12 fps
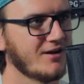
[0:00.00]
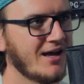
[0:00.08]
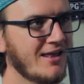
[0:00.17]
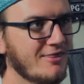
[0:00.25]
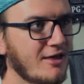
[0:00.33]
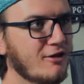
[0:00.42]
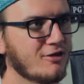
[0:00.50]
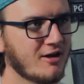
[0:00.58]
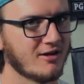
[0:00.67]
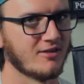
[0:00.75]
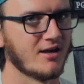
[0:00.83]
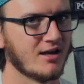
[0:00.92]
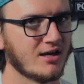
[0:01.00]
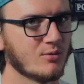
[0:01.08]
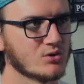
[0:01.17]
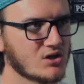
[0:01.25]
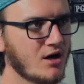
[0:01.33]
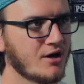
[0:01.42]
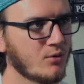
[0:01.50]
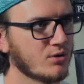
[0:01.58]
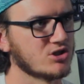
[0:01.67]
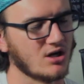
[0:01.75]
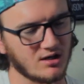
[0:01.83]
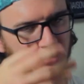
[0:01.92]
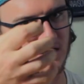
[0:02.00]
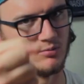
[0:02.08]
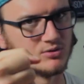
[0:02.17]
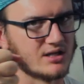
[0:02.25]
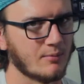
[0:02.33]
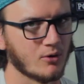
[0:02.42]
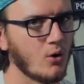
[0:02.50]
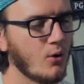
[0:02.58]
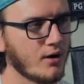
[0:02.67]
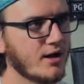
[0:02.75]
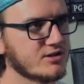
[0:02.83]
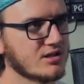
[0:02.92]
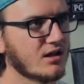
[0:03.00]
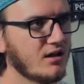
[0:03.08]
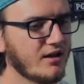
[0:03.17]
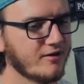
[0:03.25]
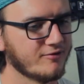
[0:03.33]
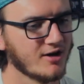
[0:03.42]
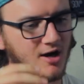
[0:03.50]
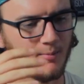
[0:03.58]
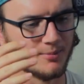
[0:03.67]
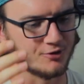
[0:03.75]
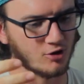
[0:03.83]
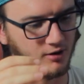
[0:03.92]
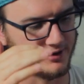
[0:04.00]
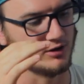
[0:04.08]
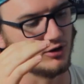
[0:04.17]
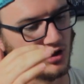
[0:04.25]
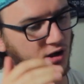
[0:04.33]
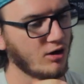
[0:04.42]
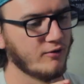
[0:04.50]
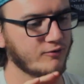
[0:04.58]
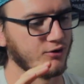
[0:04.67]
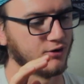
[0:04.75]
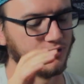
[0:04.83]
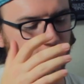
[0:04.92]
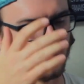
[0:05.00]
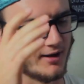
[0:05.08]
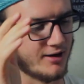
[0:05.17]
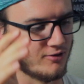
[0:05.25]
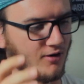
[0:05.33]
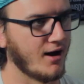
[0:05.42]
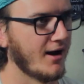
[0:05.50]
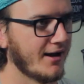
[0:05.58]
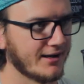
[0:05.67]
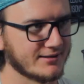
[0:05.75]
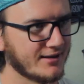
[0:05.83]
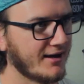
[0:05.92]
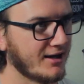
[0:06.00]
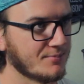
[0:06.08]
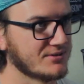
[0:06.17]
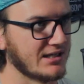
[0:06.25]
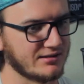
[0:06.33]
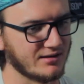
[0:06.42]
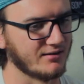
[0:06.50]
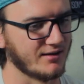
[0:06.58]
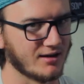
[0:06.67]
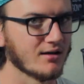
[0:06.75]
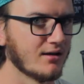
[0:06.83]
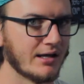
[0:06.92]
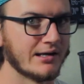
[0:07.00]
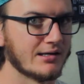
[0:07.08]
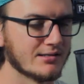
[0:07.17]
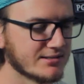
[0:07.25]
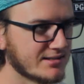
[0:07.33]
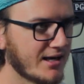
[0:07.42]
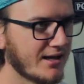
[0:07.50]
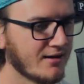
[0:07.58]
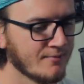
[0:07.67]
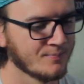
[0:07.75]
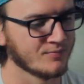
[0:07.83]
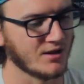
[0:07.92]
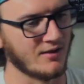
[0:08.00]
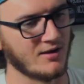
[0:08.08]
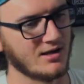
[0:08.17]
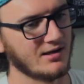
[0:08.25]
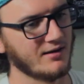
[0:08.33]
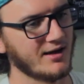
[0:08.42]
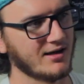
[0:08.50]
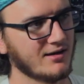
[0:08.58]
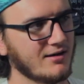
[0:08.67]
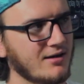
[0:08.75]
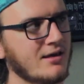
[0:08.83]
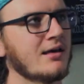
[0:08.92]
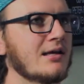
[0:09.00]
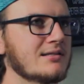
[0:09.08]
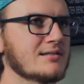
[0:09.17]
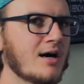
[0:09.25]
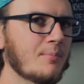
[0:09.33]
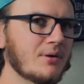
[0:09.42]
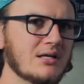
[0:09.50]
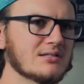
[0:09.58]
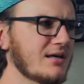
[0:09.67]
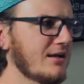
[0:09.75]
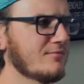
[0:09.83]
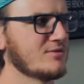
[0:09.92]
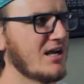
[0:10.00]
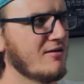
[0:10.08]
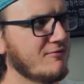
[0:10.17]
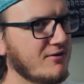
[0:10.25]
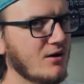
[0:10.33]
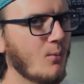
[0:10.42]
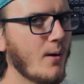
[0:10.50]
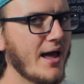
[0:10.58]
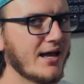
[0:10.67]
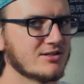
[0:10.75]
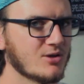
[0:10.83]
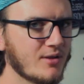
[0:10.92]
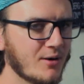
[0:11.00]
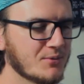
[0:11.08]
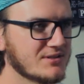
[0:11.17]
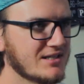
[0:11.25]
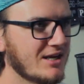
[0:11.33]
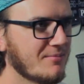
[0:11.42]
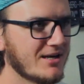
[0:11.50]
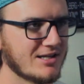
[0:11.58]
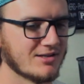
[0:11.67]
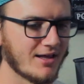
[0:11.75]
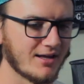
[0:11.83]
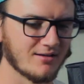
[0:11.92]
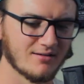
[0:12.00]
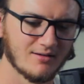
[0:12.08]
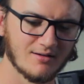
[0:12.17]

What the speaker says: and they think that Indy was on it, which he was able to hold on to the cliff, but they're all like looking over and they're like crying and like upset that like Indy's dead. And then he like gets up, but he's like 10 feet away, so they don't see him, and he like